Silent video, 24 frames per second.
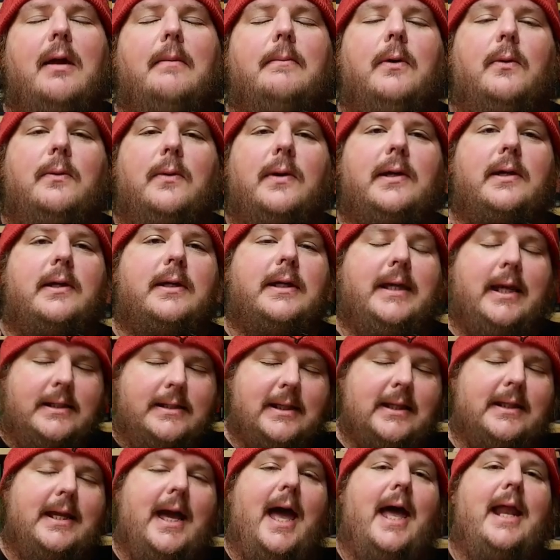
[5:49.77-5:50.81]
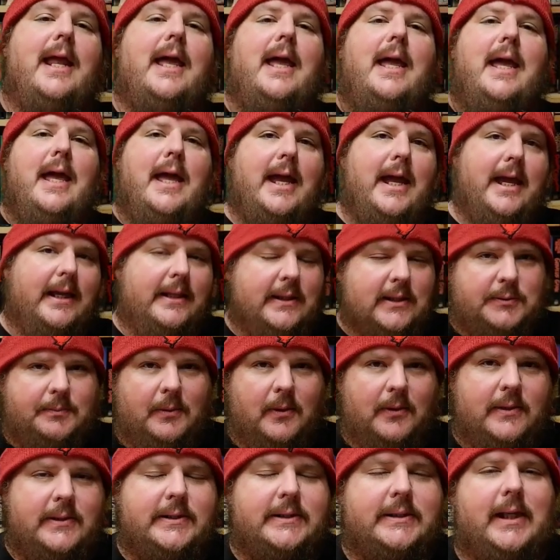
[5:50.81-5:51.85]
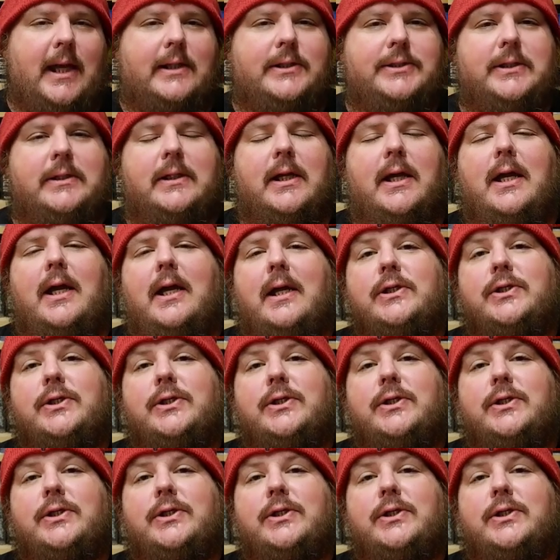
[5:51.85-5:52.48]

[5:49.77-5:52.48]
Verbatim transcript: But we'll get to that in the spoilers section.